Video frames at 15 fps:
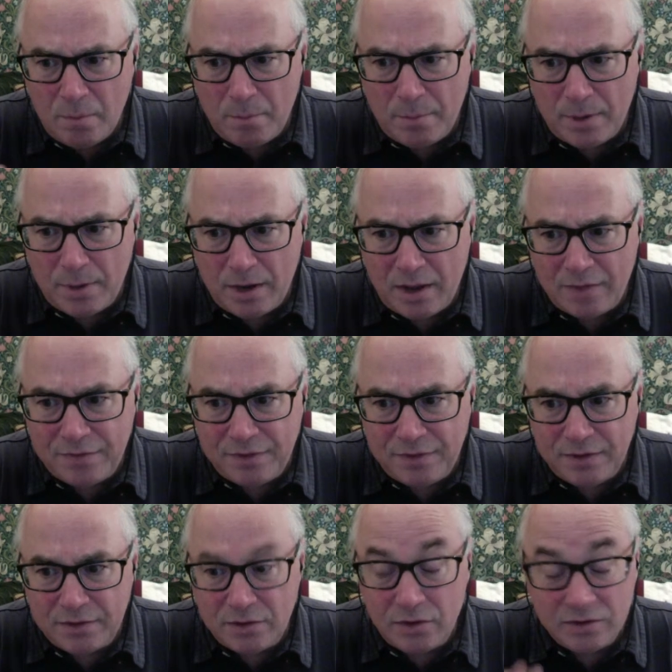but I
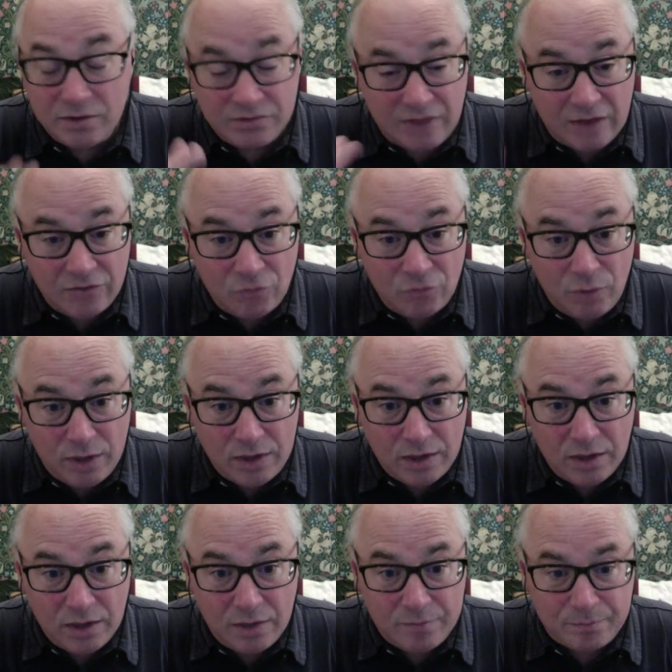think they're exaggerating
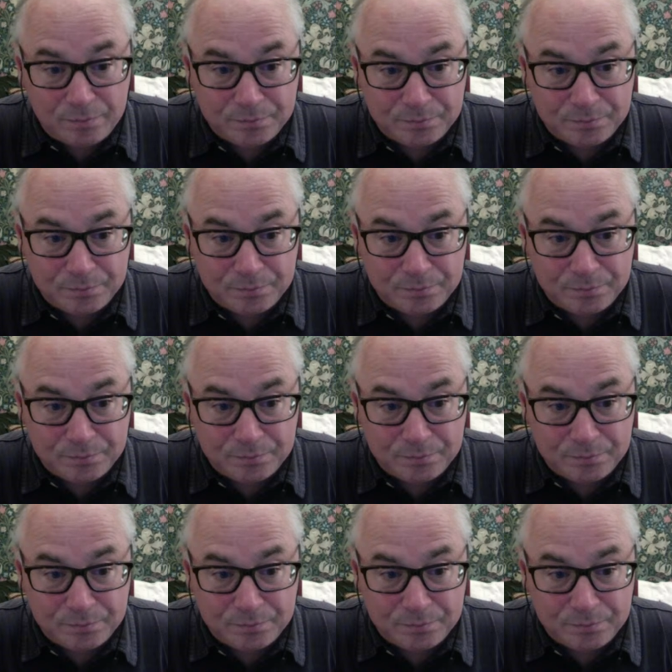it.